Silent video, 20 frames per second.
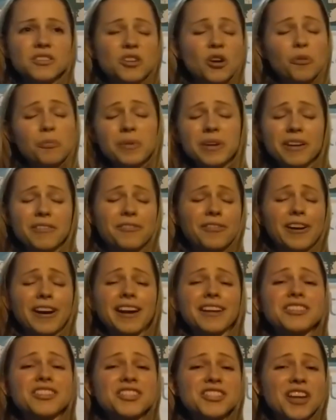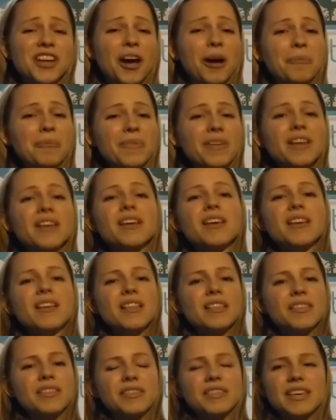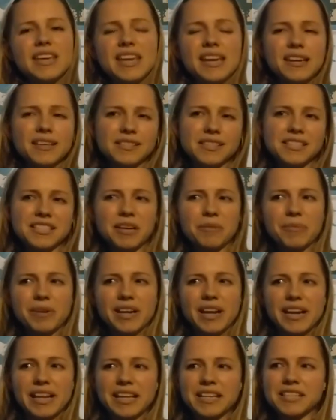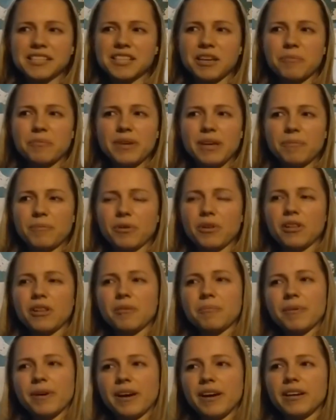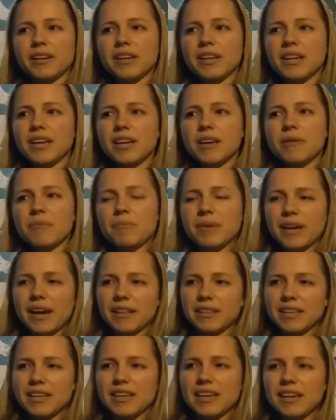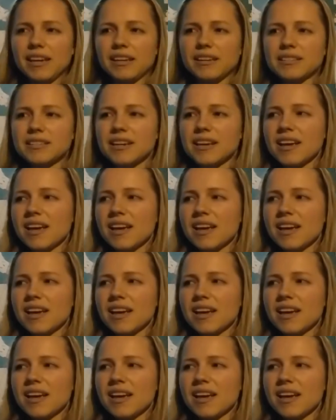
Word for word: don't be afraid, just come. The heat is intimidating to some people, but beyond the heat,